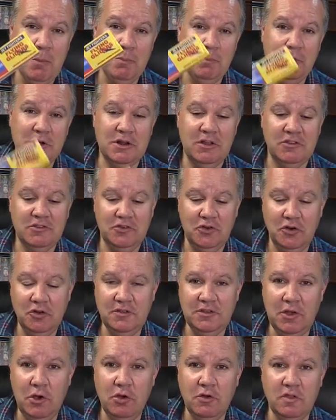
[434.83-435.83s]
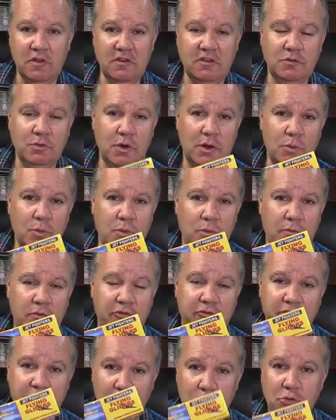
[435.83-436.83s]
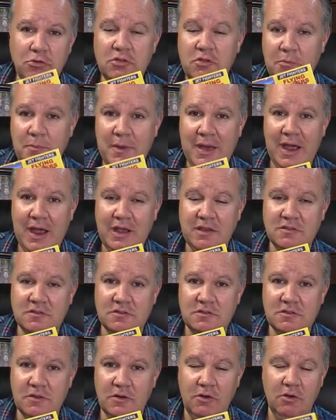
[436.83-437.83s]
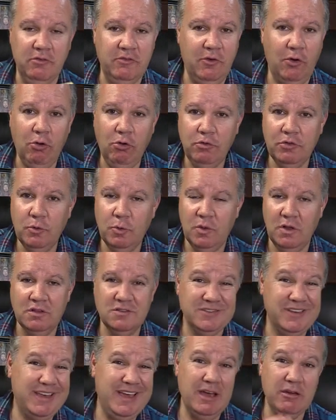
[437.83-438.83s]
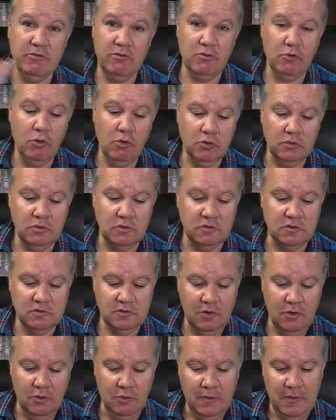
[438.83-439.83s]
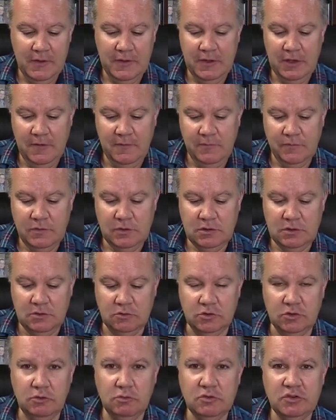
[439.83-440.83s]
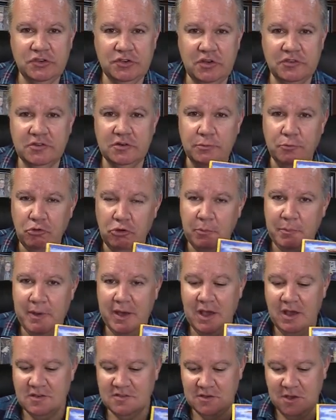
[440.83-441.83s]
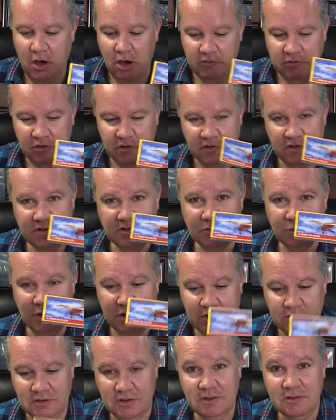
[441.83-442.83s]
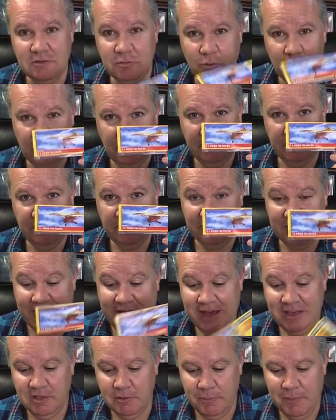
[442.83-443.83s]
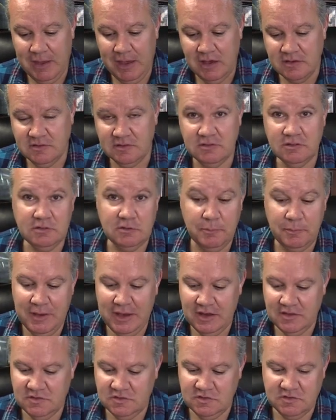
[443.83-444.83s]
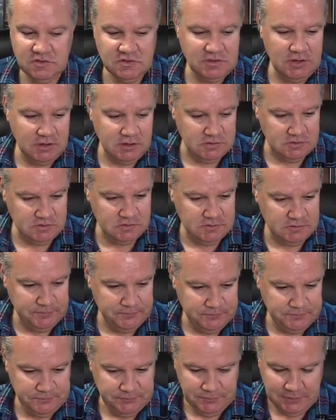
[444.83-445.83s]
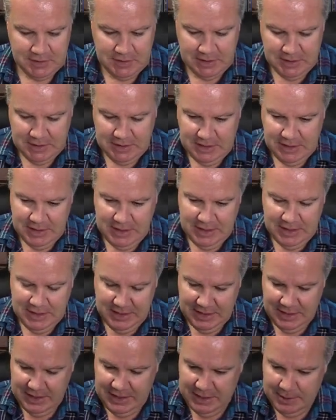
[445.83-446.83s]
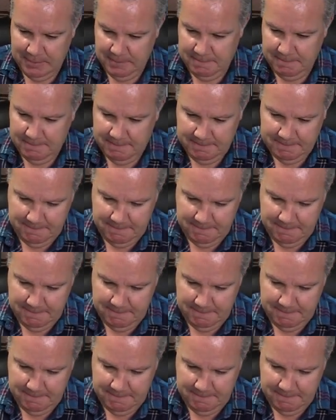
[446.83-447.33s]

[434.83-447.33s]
but it turned out this one flew the best of all the ones I ever owned. So, you know, don't judge a book by its cover. This one did fly the best and did the best stunts. Um,